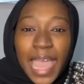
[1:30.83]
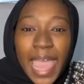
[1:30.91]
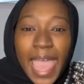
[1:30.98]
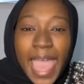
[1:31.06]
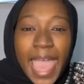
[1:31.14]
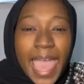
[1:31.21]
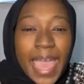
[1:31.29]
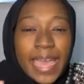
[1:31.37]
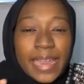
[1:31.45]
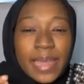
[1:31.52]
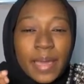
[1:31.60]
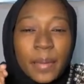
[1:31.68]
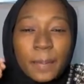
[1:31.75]
and
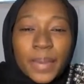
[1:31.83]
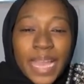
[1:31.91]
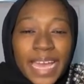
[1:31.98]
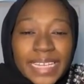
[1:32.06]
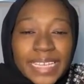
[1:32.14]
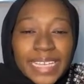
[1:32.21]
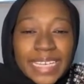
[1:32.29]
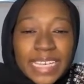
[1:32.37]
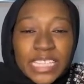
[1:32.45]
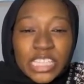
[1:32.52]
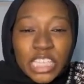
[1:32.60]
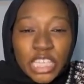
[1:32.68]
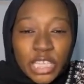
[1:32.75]
planning and
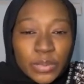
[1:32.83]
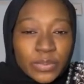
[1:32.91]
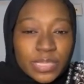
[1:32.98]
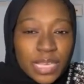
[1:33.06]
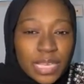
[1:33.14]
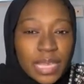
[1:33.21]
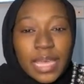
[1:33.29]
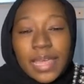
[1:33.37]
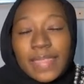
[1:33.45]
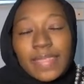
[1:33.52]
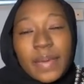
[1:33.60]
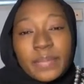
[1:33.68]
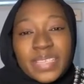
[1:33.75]
executing
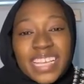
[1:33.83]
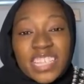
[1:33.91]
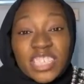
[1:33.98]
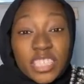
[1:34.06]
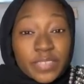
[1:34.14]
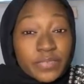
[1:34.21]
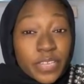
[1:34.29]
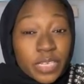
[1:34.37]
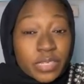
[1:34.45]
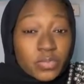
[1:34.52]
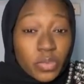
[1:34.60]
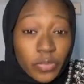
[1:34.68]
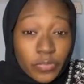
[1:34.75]
them is actually fairly
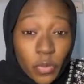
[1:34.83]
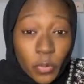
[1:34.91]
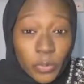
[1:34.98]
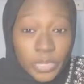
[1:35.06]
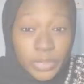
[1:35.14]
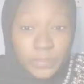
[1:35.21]
straightforward.